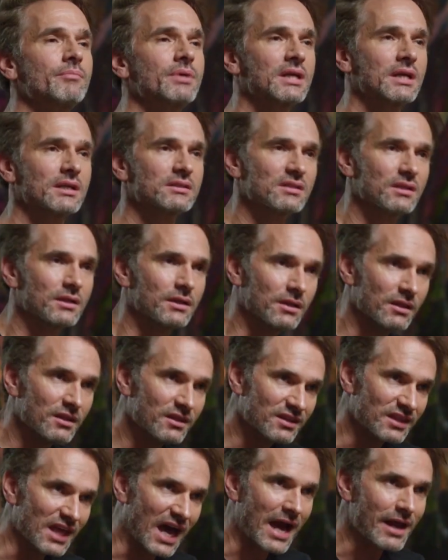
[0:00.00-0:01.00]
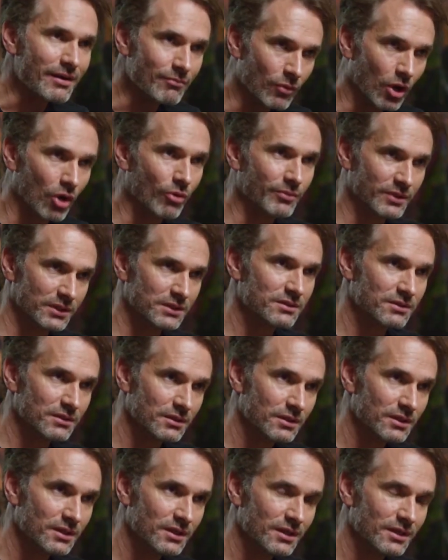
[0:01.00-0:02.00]
because in that moment,
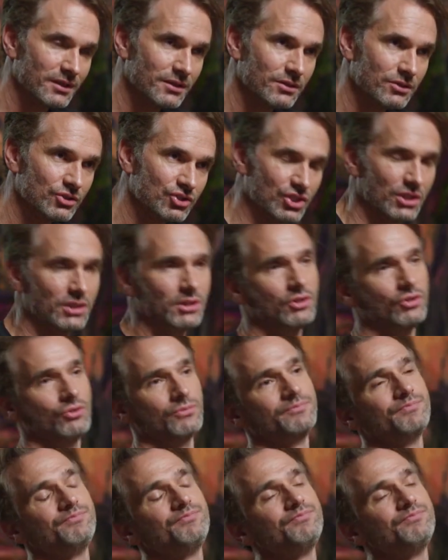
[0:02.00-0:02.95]
she knew